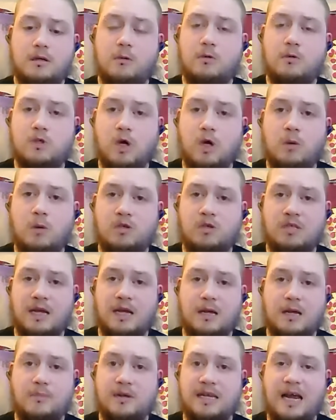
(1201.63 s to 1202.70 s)
it was almost
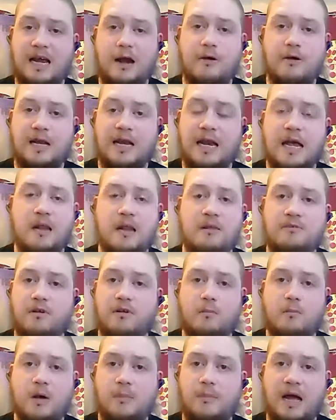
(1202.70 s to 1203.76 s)
like I've been carrying an
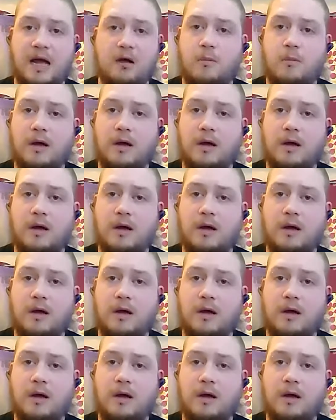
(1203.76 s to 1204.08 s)
elephant on my back